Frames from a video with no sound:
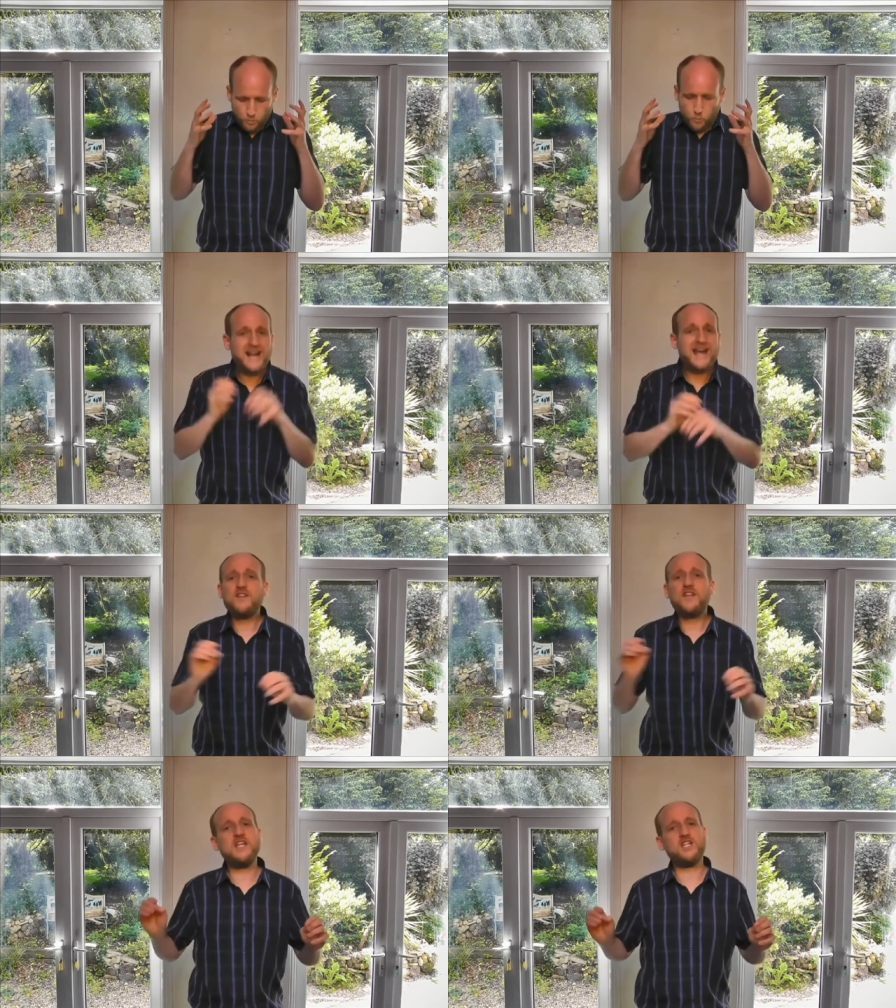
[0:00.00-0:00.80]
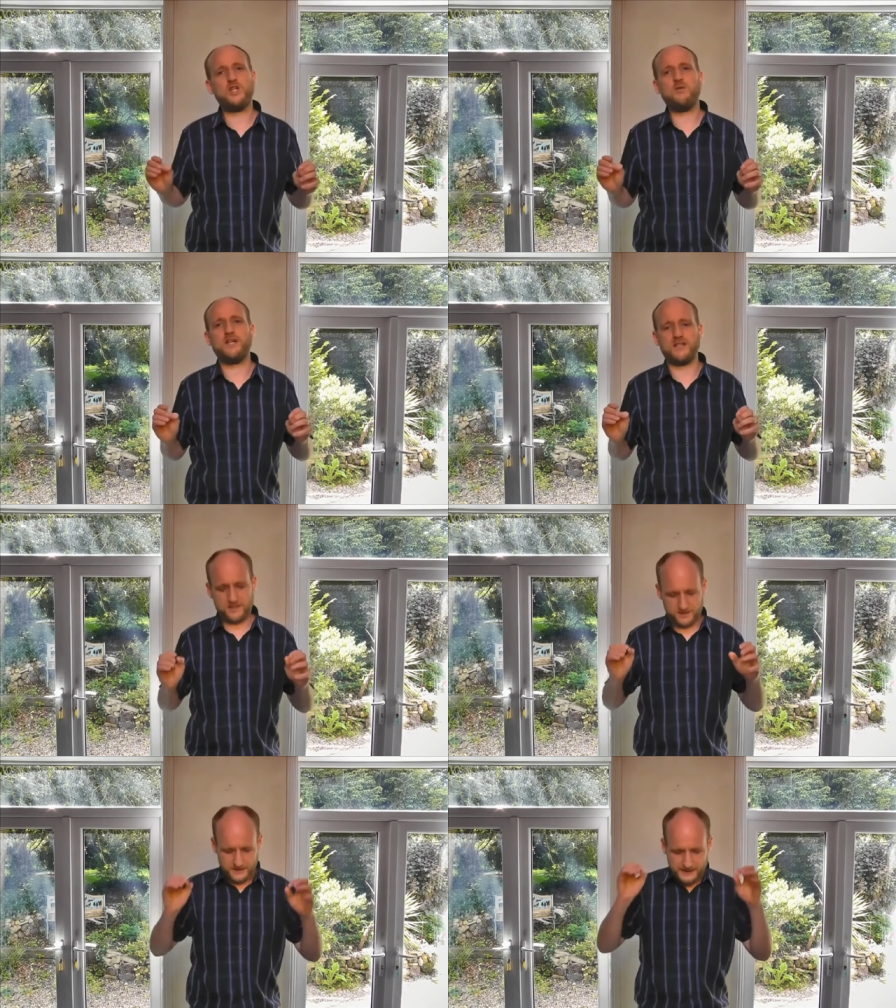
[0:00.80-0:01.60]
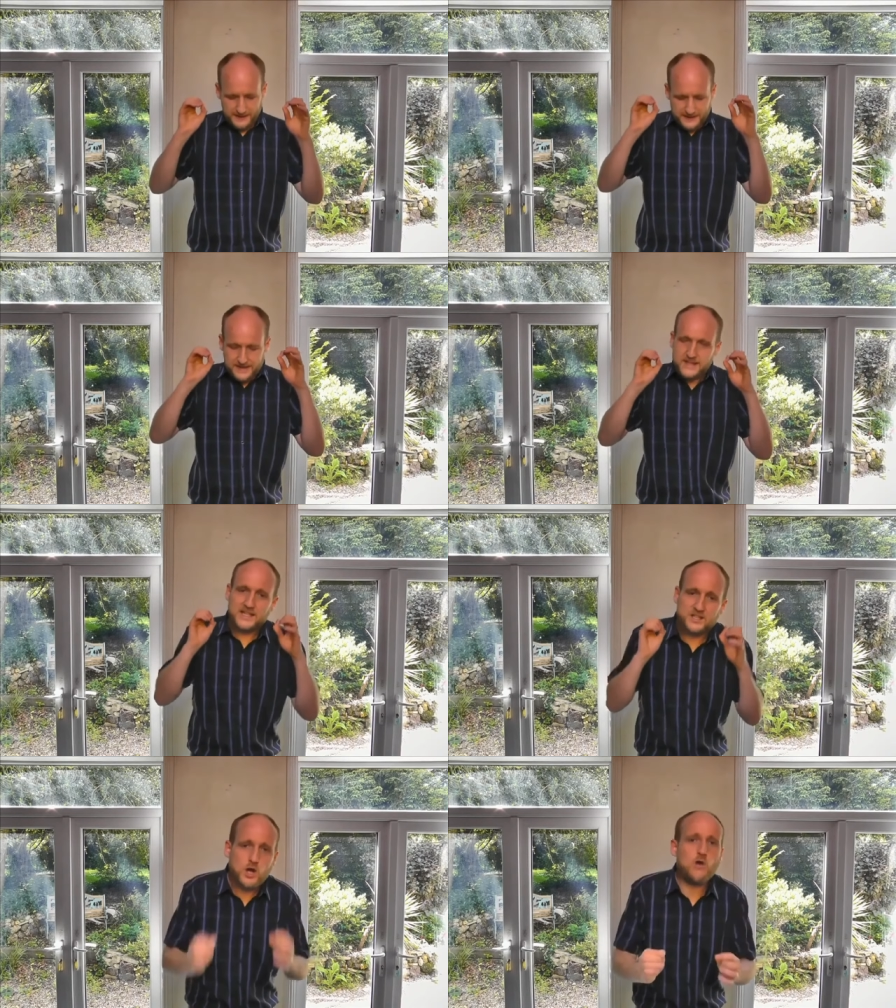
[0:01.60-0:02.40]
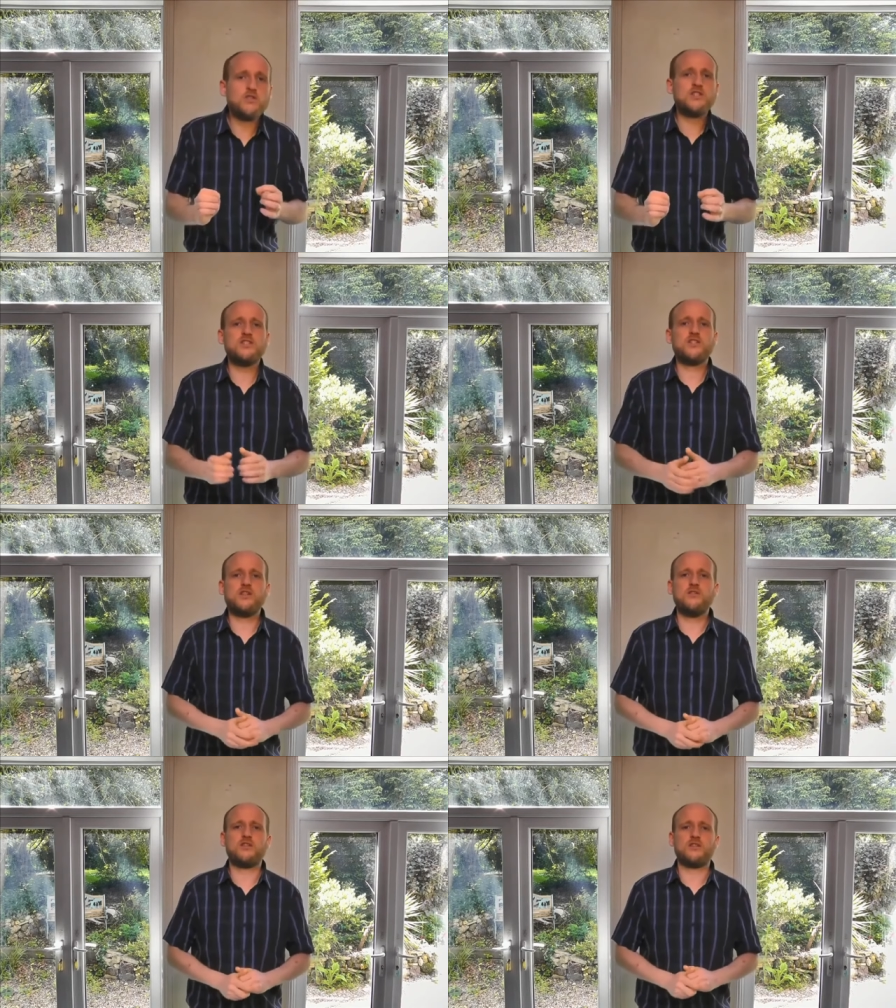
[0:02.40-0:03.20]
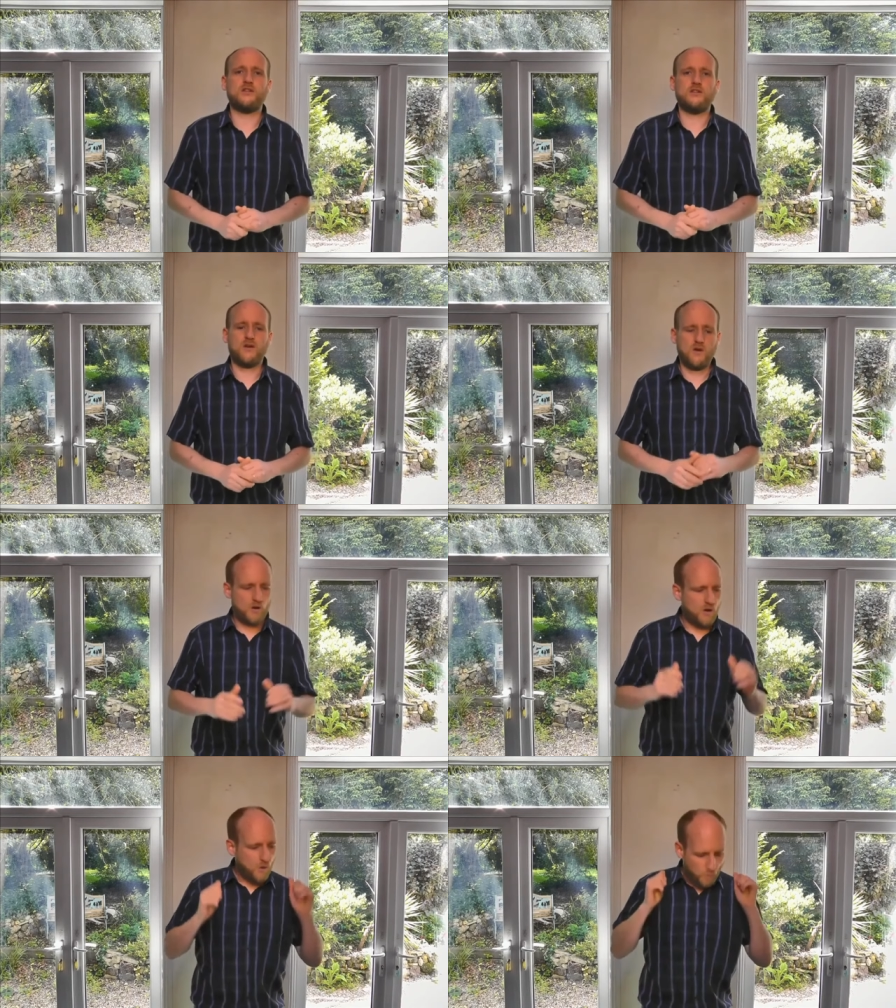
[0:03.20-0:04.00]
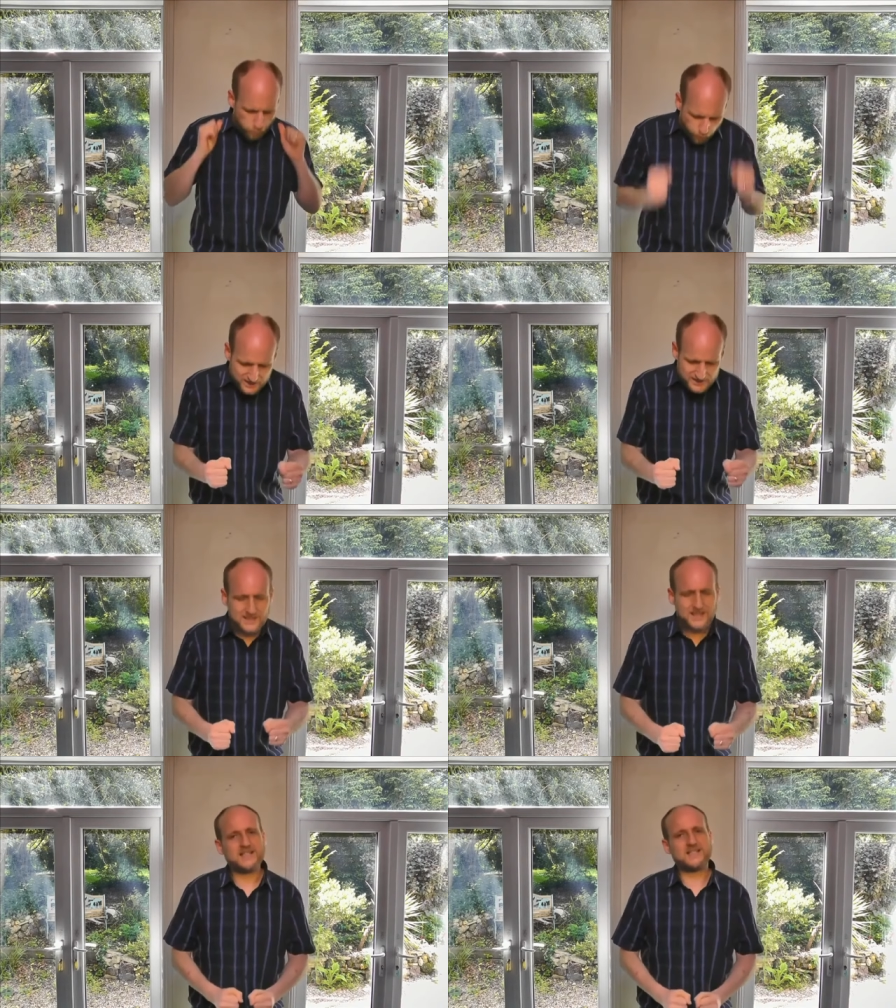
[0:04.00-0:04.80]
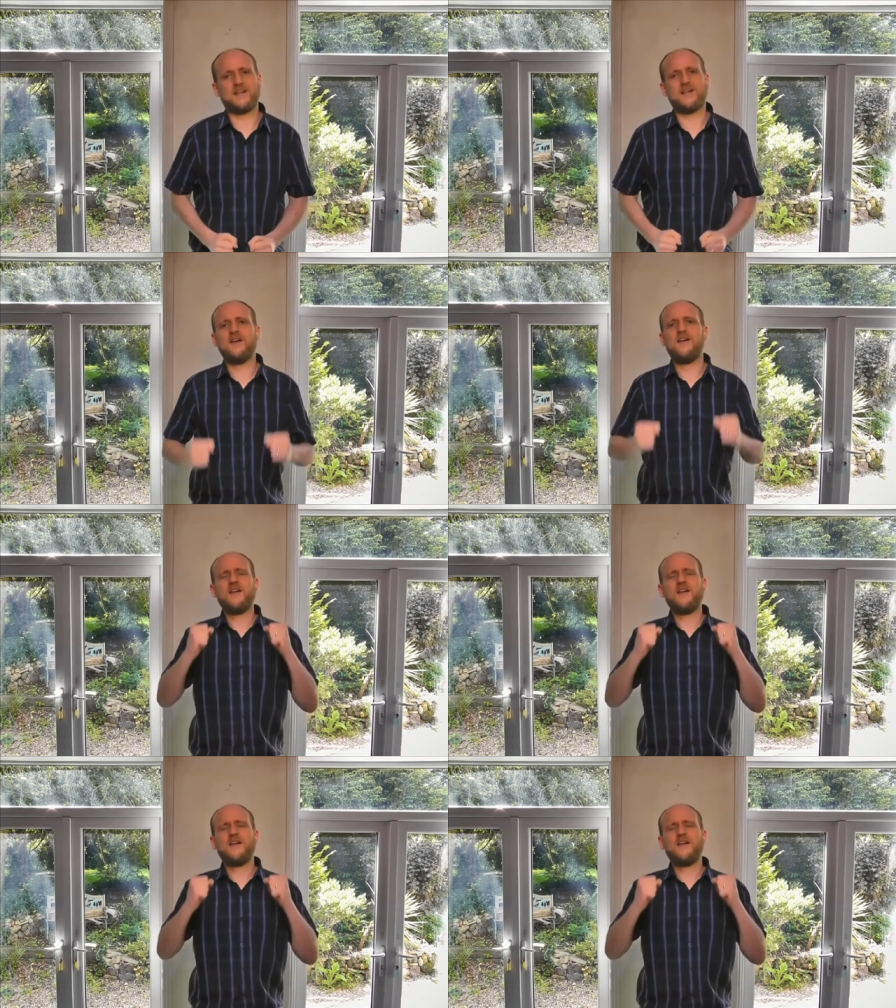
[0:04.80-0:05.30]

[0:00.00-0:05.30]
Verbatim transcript: Whatever the issue is, he knows the solution. What a letter!